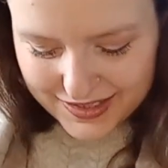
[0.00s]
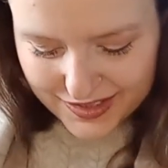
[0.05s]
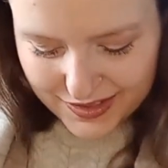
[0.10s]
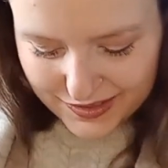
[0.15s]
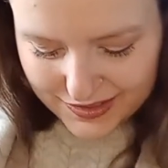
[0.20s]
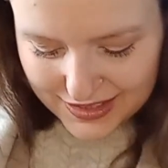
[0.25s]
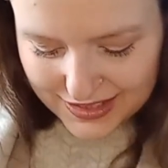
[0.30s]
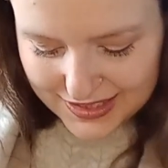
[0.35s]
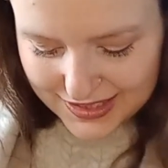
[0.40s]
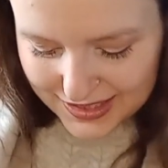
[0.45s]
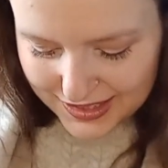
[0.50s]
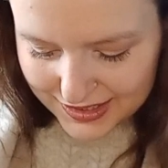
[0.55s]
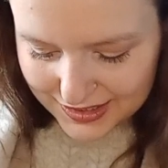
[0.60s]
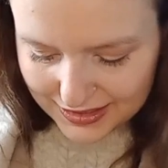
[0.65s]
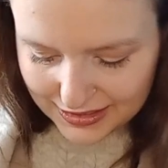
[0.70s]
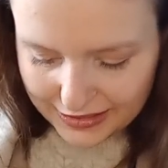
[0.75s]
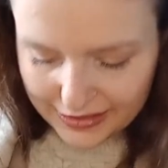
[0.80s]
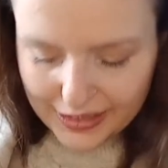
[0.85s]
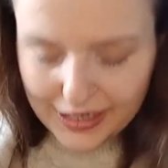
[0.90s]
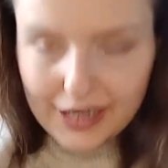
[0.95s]
so this is
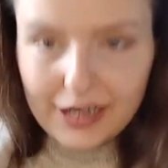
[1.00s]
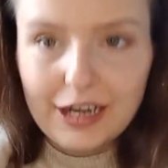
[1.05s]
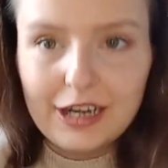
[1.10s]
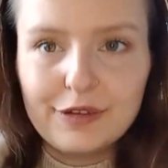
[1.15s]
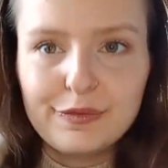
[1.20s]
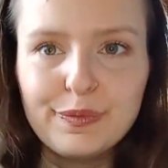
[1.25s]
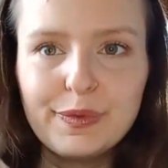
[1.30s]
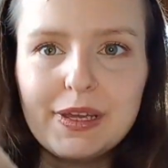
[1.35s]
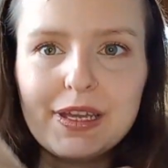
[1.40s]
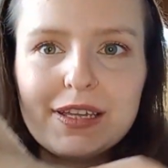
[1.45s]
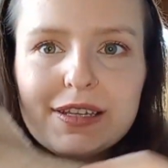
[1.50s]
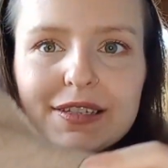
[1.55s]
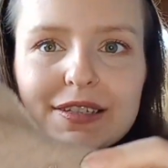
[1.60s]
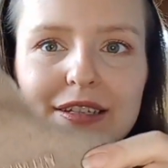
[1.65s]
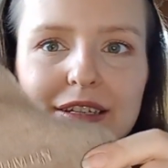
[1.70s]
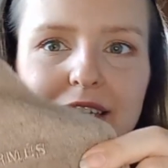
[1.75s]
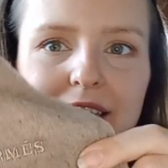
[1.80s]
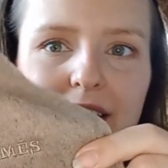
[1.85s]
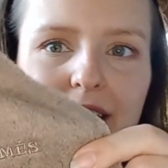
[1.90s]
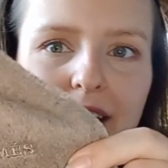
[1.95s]
the Hermes
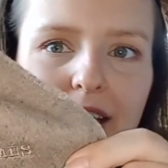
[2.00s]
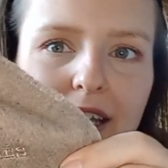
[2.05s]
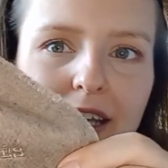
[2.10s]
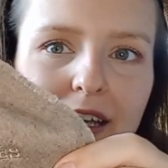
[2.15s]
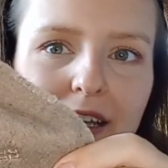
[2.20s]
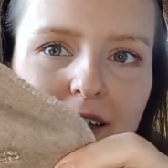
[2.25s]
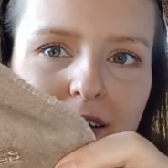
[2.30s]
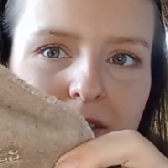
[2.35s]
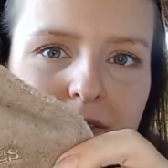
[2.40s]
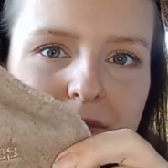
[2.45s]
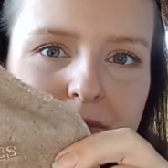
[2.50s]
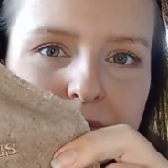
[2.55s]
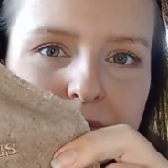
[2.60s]
in here